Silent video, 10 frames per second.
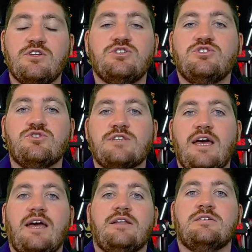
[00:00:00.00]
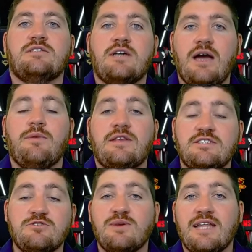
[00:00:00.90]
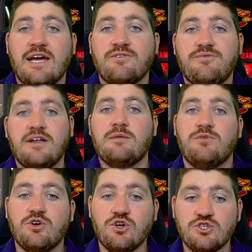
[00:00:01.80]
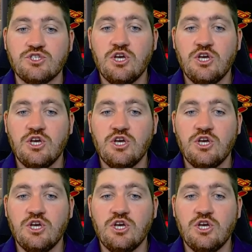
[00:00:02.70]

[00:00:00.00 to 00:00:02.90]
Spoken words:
issues and there seems to be a lack of funding, because